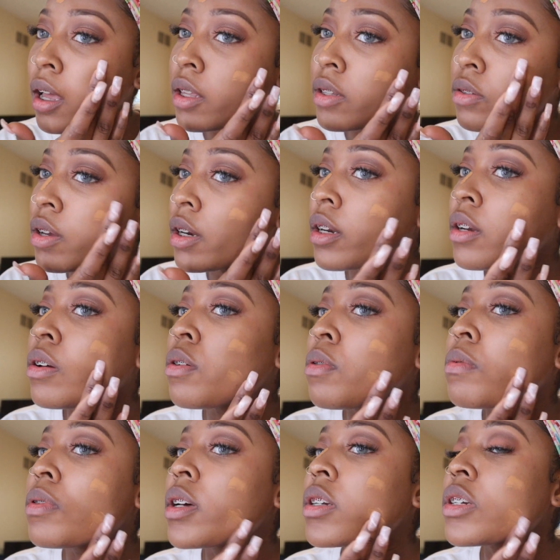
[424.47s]
so I didn't know
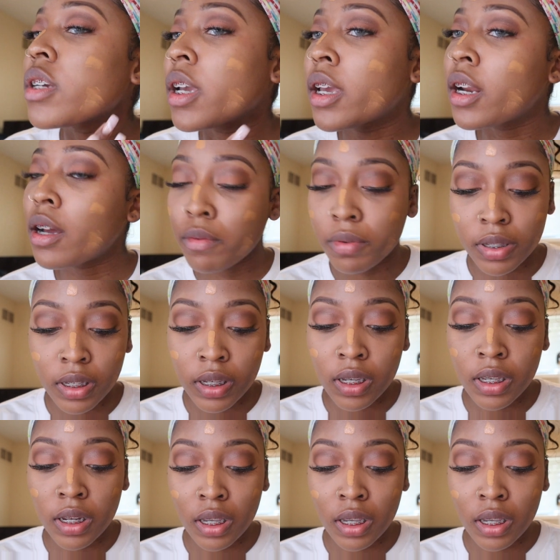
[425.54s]
what shade I was in,